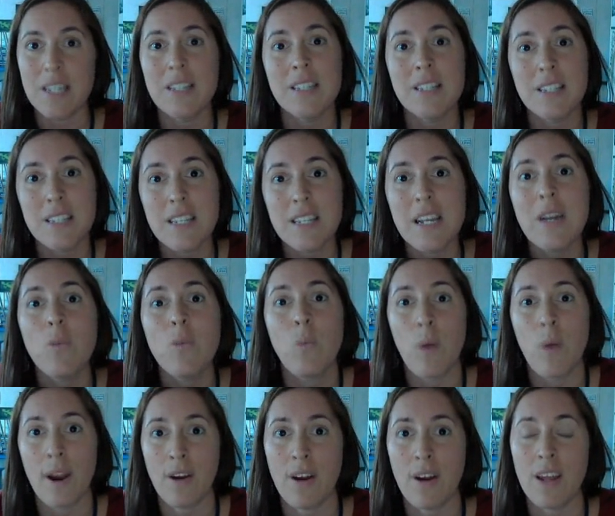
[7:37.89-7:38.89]
and see
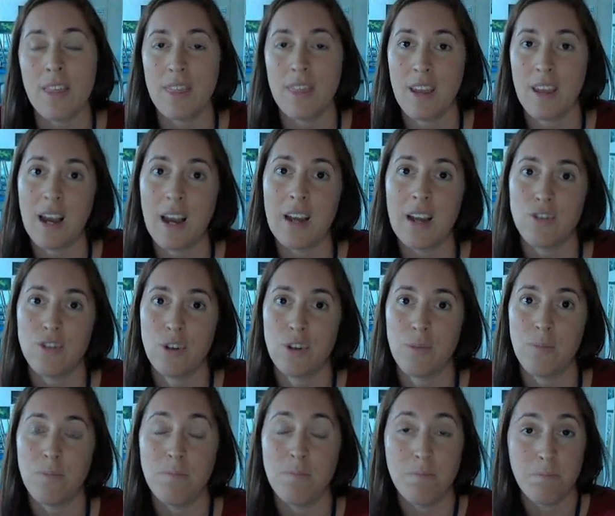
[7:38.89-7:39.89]
where I think I
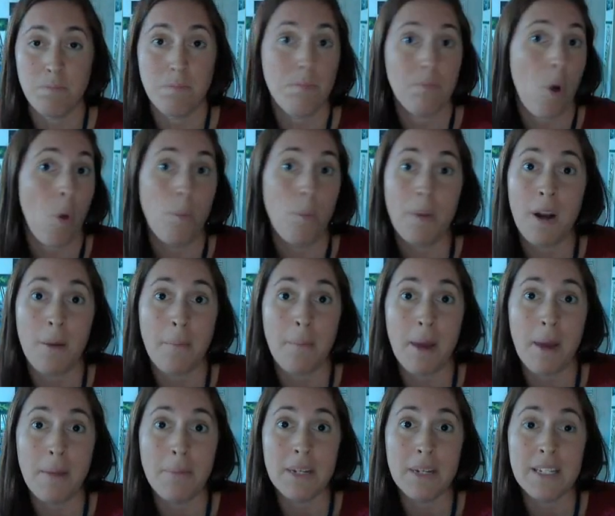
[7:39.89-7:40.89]
should open up
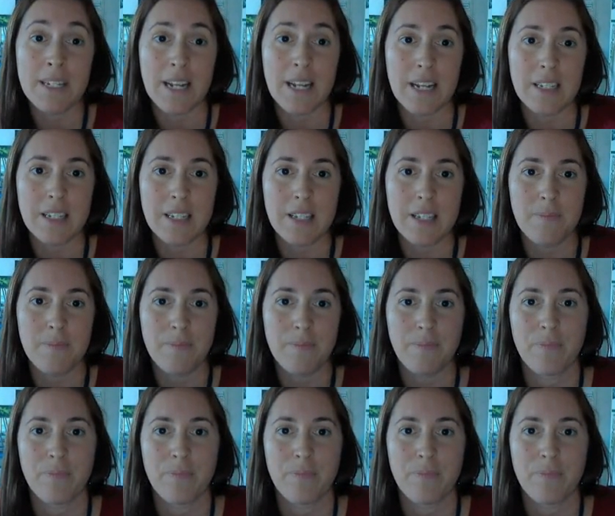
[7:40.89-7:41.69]
my business.